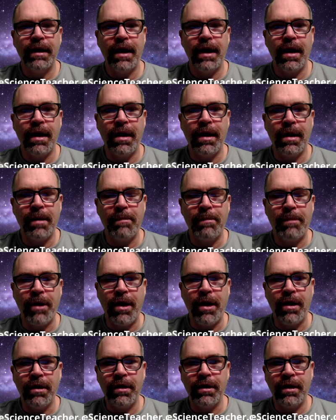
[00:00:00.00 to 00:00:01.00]
are
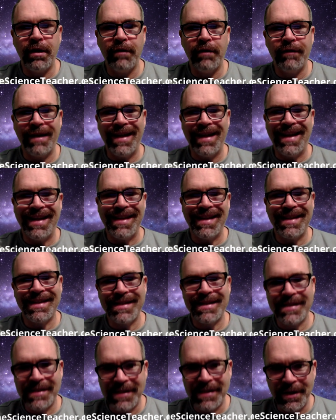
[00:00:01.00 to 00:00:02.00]
part of a
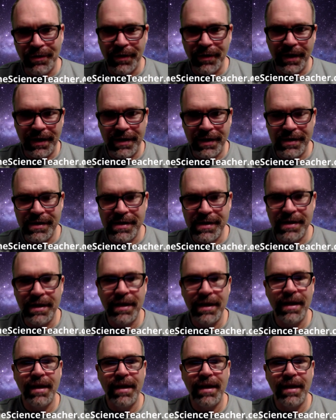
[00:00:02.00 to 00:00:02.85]
series